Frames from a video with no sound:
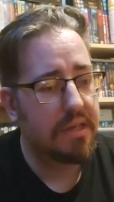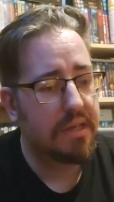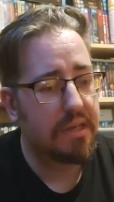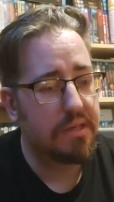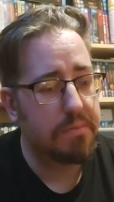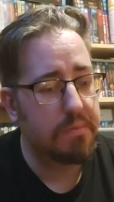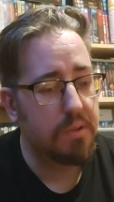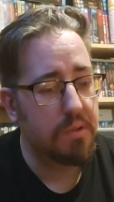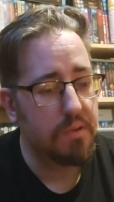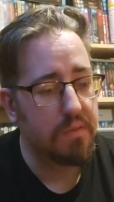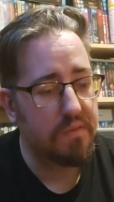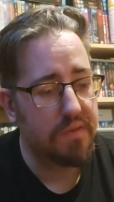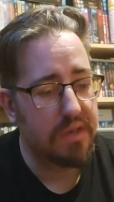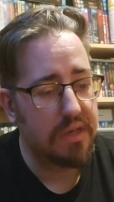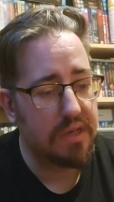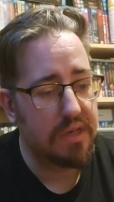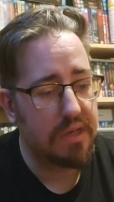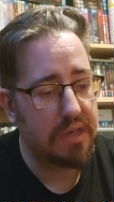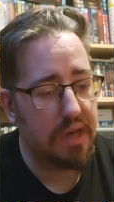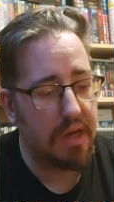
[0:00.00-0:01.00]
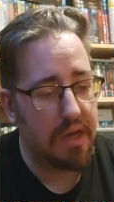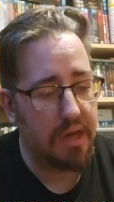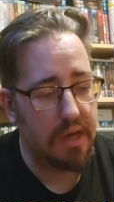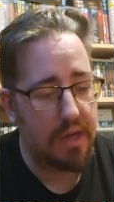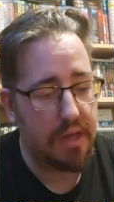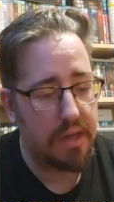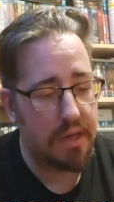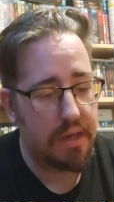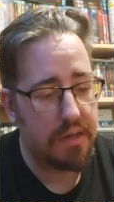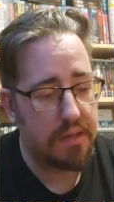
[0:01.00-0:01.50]
this movie.
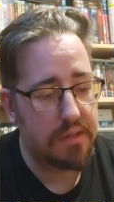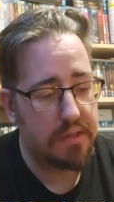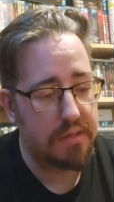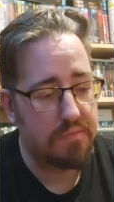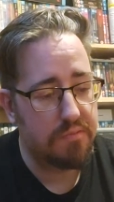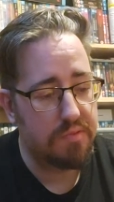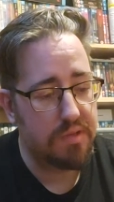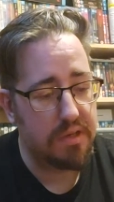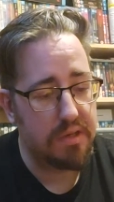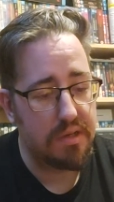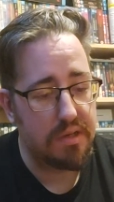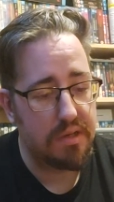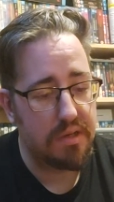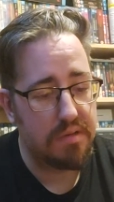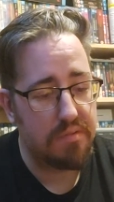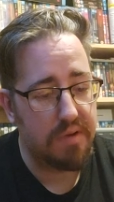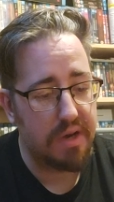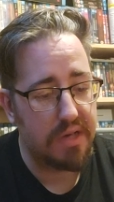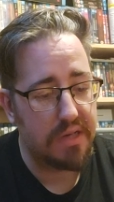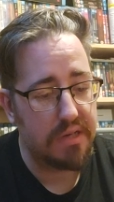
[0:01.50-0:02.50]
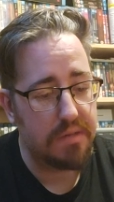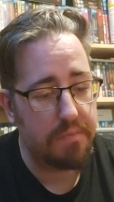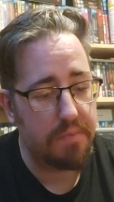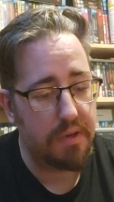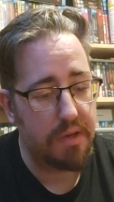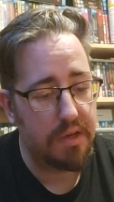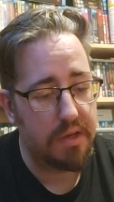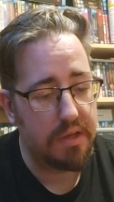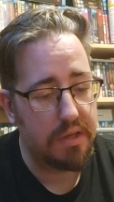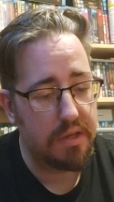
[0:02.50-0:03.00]
It's directed
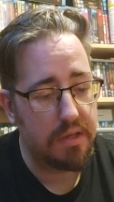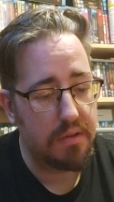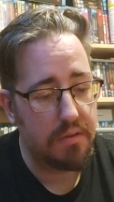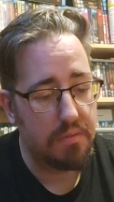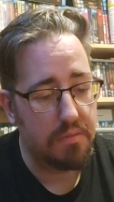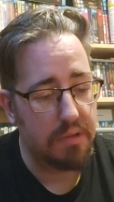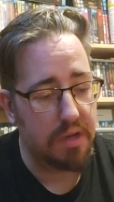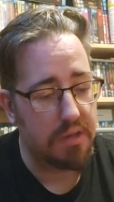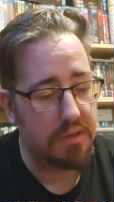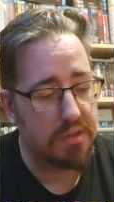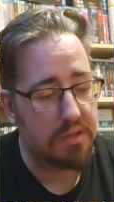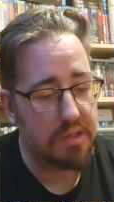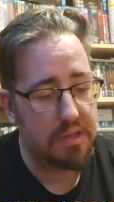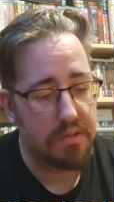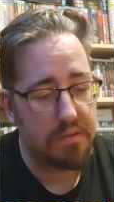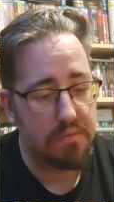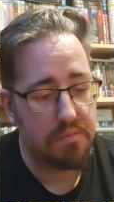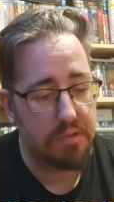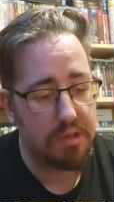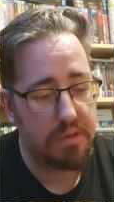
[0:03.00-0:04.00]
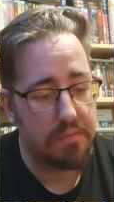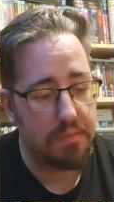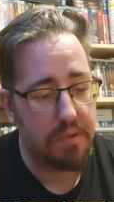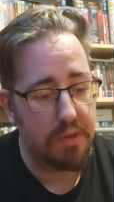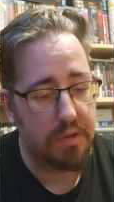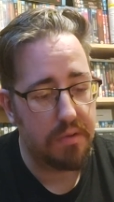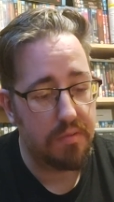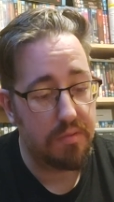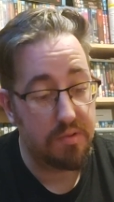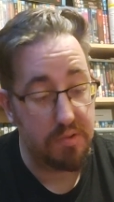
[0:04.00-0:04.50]
by
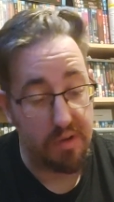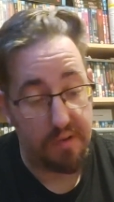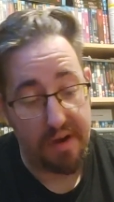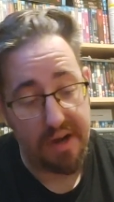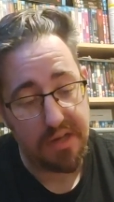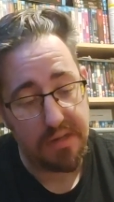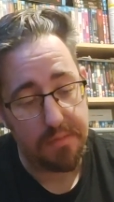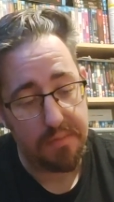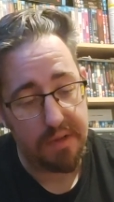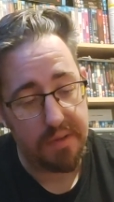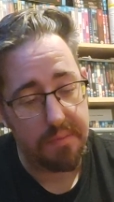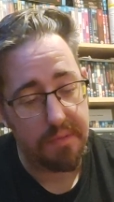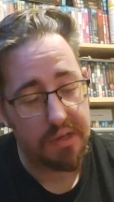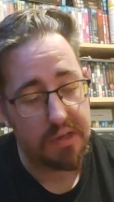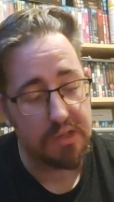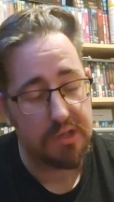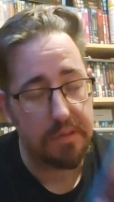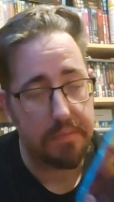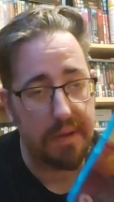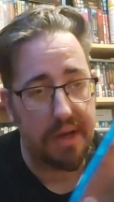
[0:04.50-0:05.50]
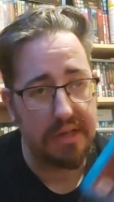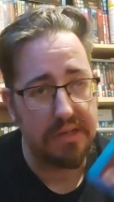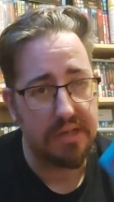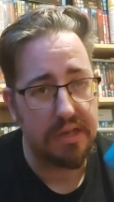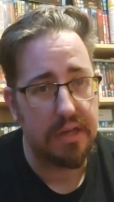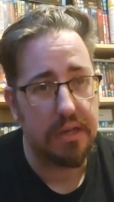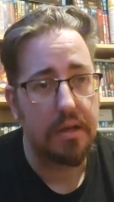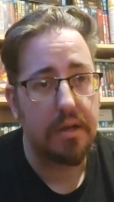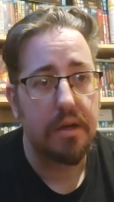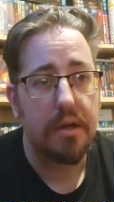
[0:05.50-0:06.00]
Michael J.
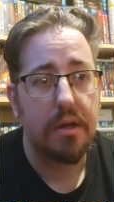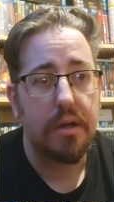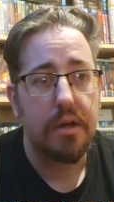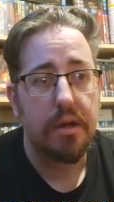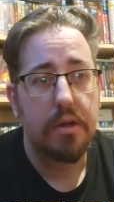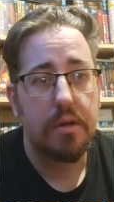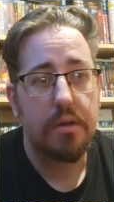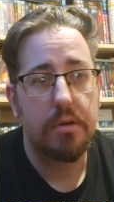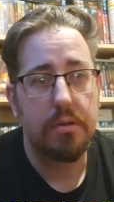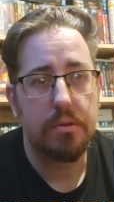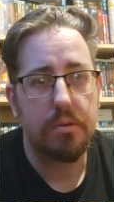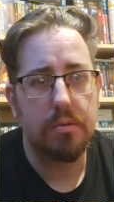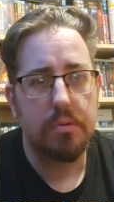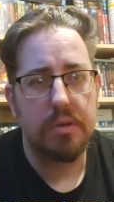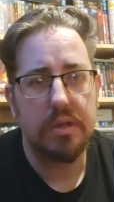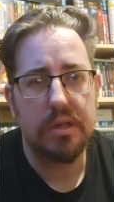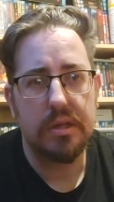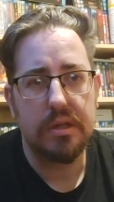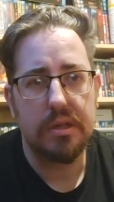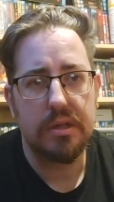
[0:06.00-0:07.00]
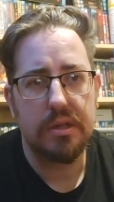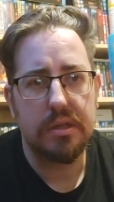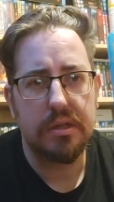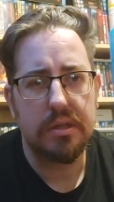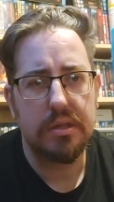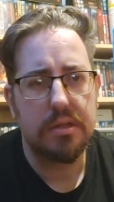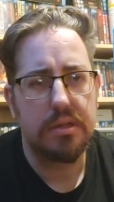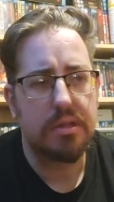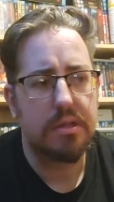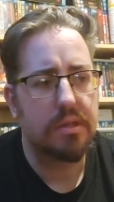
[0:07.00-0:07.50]
Bassett, who
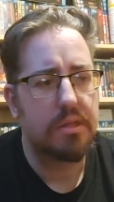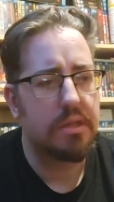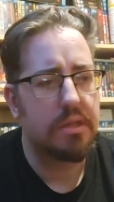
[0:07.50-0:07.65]
is